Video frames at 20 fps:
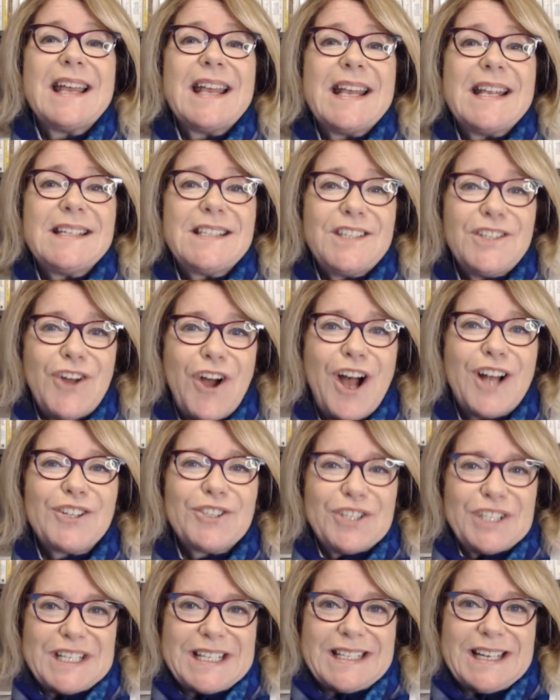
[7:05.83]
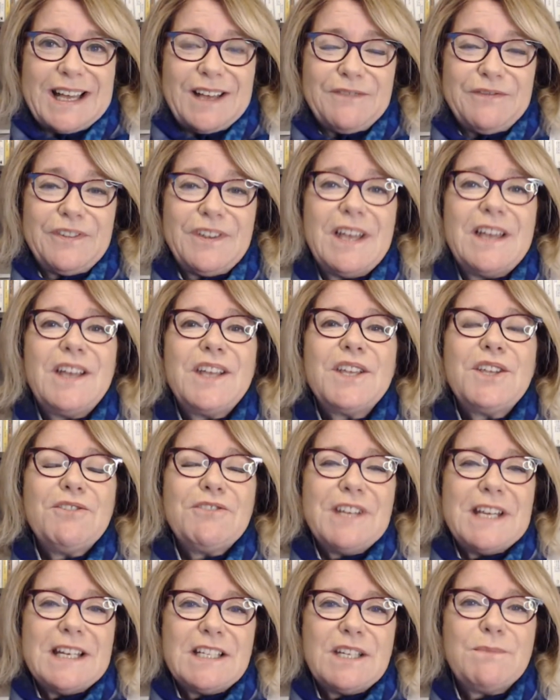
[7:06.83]
is not good enough. You
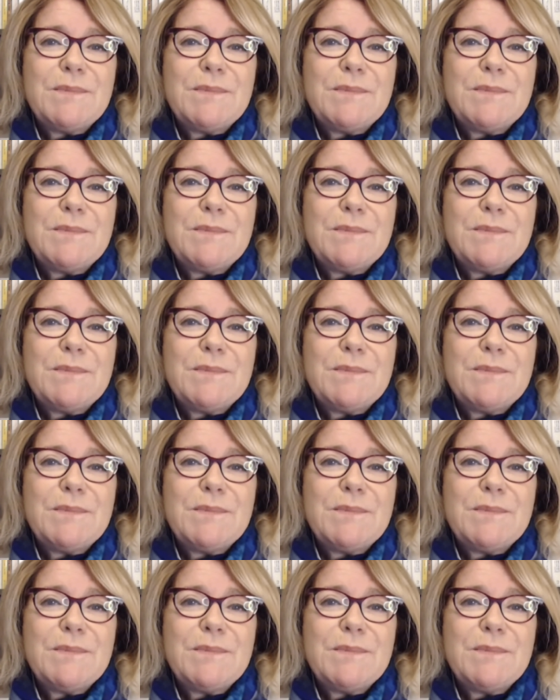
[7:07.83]
need to